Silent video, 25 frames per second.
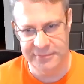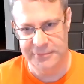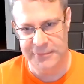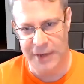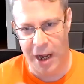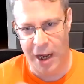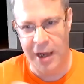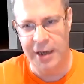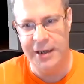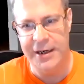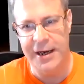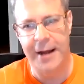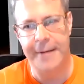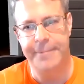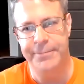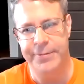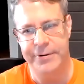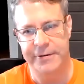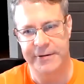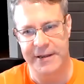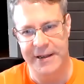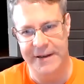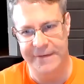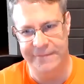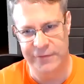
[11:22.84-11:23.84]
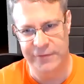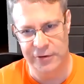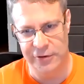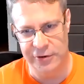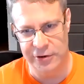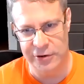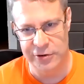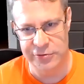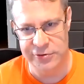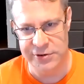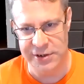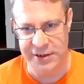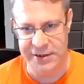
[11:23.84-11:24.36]
hung up if you're
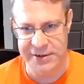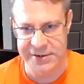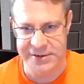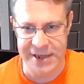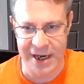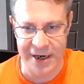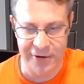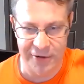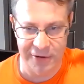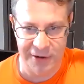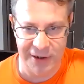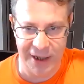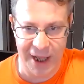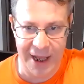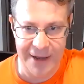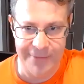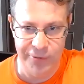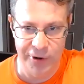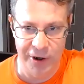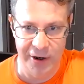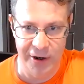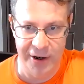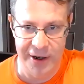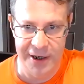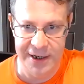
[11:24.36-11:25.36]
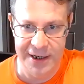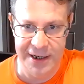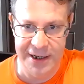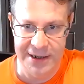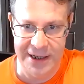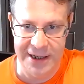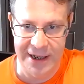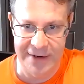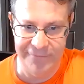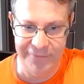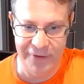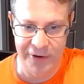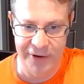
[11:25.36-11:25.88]
using a standard library in
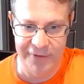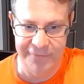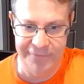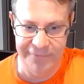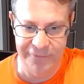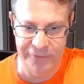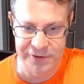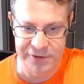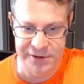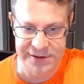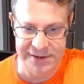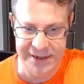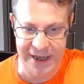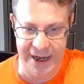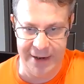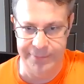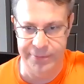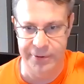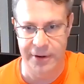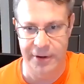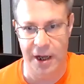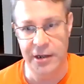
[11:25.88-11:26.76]
that very first step.